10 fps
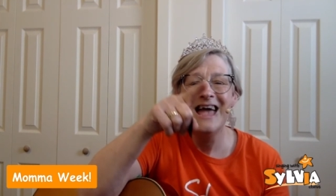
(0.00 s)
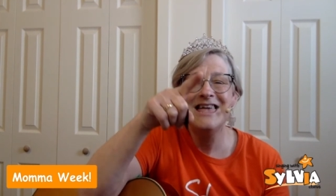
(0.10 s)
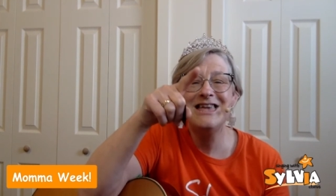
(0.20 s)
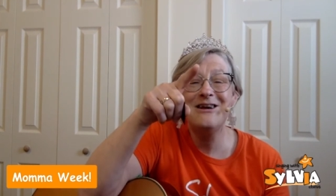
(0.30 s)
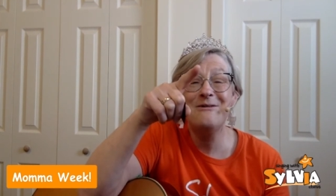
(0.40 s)

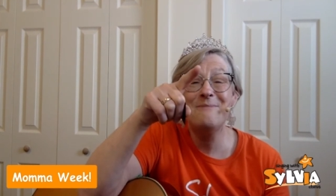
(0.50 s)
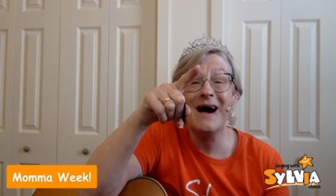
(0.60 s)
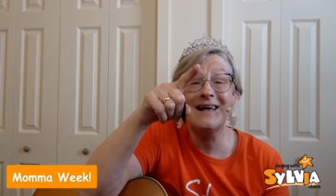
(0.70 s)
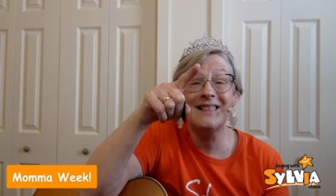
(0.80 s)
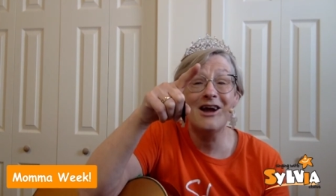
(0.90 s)
you
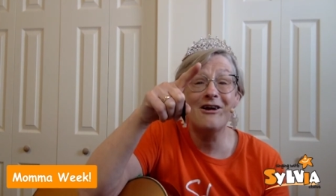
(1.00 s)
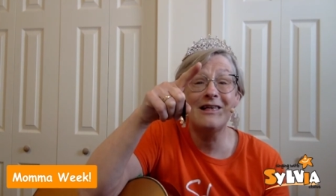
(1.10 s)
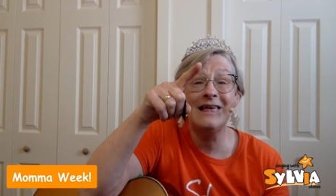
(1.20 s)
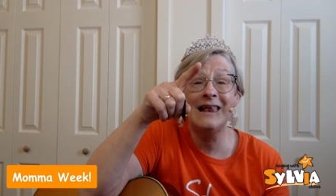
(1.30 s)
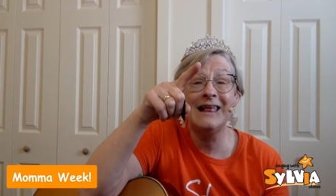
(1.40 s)
back there
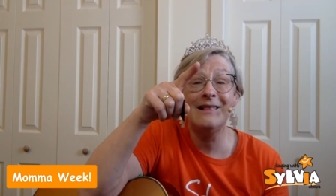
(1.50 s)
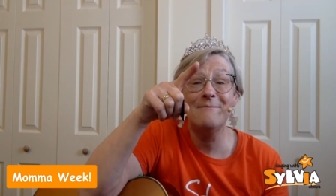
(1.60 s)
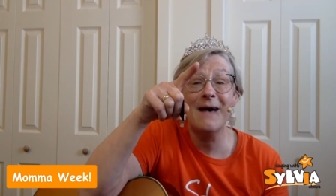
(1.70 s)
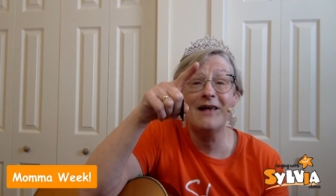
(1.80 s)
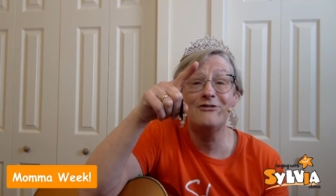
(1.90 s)
cleaning the
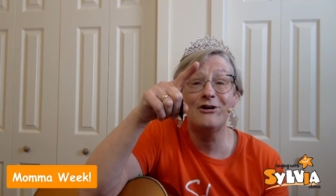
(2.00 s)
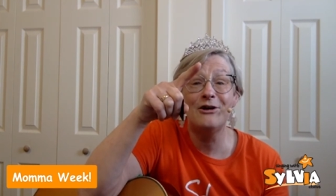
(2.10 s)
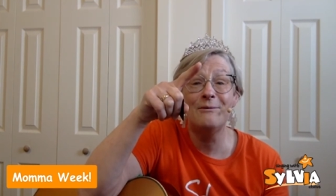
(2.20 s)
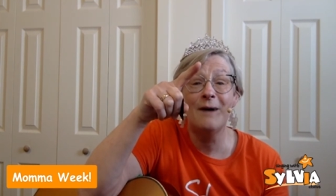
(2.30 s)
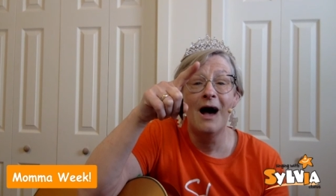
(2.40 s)

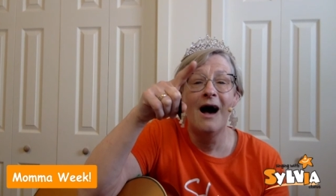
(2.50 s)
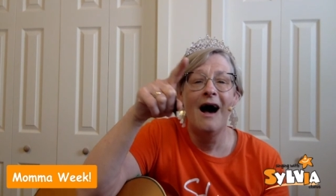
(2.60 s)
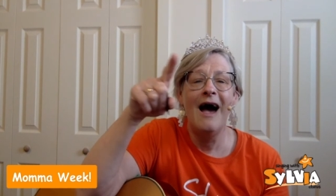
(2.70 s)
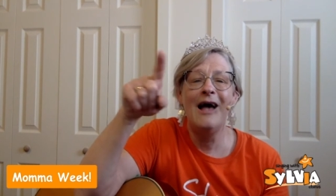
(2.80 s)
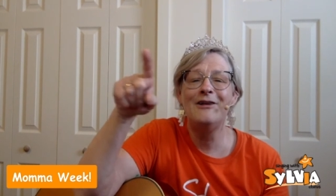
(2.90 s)
bedroom,
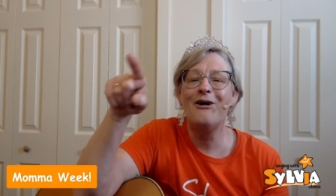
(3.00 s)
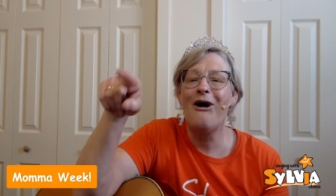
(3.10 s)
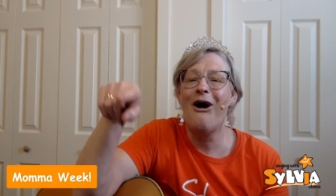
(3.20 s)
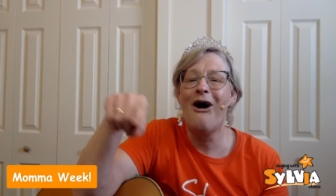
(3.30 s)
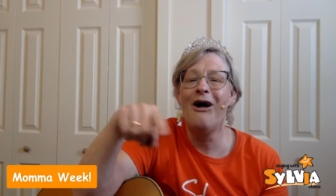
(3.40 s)
and
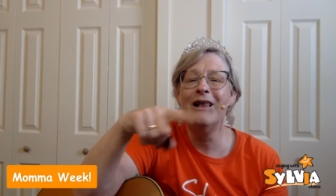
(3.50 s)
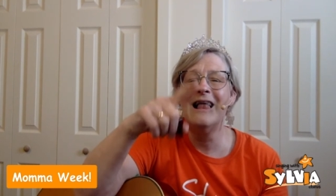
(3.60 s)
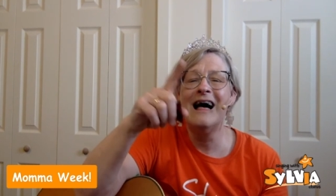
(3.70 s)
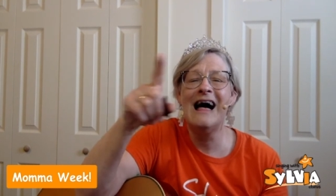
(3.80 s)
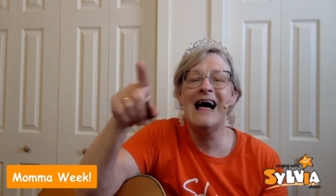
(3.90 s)
all
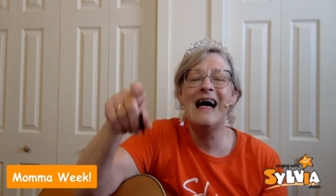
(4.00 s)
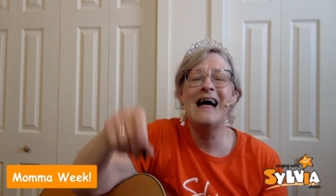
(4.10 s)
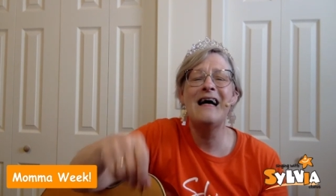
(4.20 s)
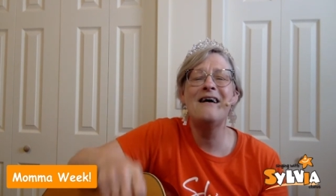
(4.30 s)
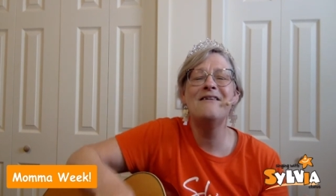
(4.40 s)

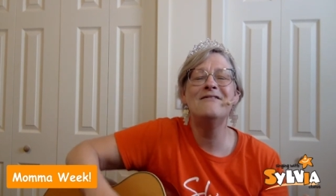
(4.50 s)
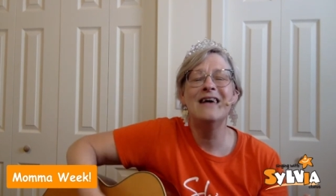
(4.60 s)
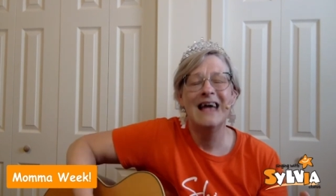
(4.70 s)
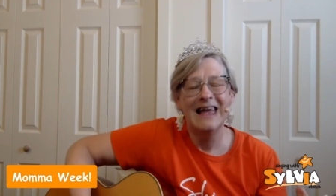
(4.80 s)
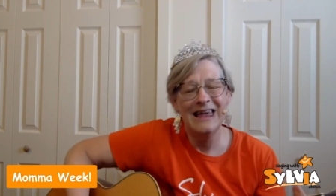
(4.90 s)
of
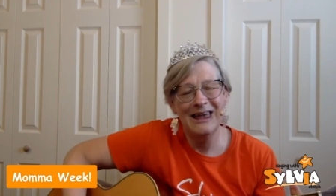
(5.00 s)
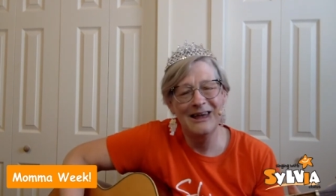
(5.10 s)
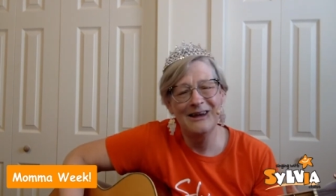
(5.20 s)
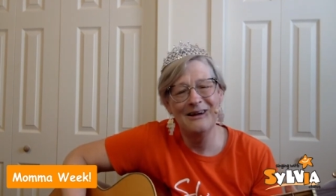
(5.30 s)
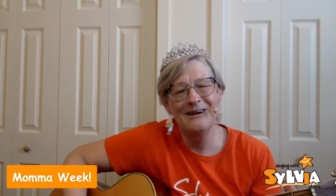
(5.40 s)

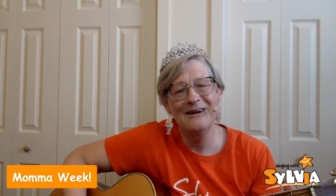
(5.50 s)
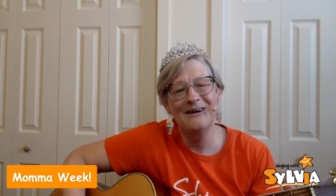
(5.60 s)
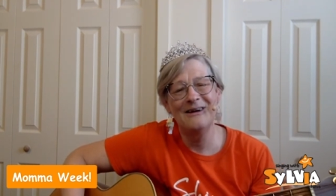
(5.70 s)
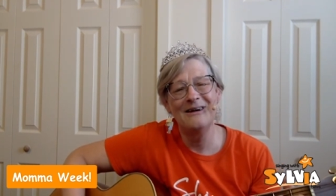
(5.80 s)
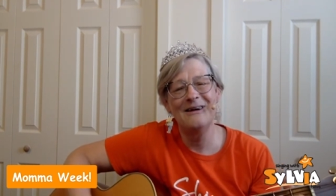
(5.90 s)

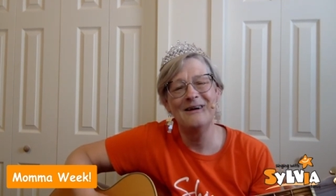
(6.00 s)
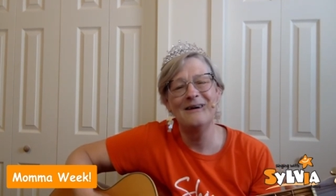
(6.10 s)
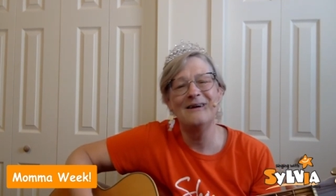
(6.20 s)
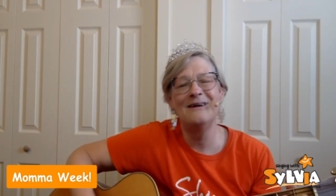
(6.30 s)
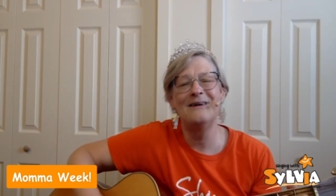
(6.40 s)

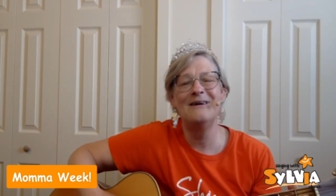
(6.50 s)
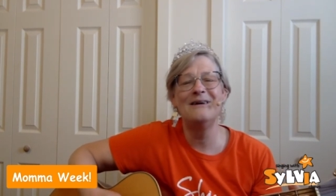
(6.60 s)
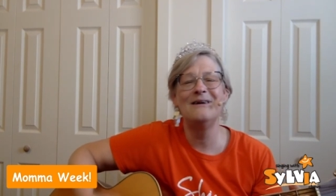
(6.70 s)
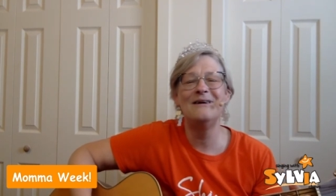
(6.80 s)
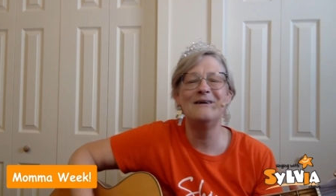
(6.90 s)

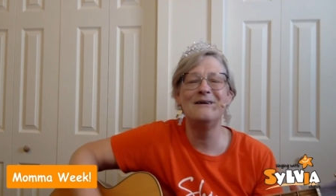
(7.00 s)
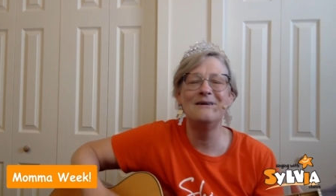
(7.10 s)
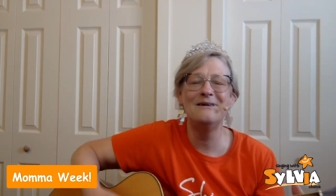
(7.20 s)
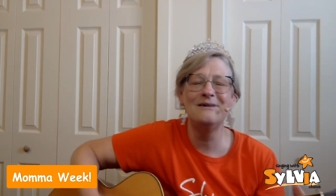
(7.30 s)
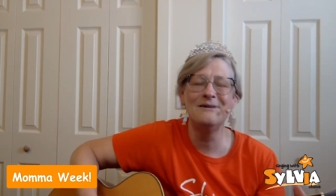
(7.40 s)

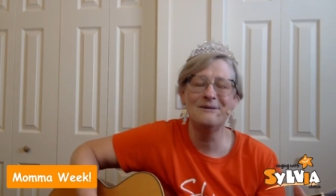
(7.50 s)
you.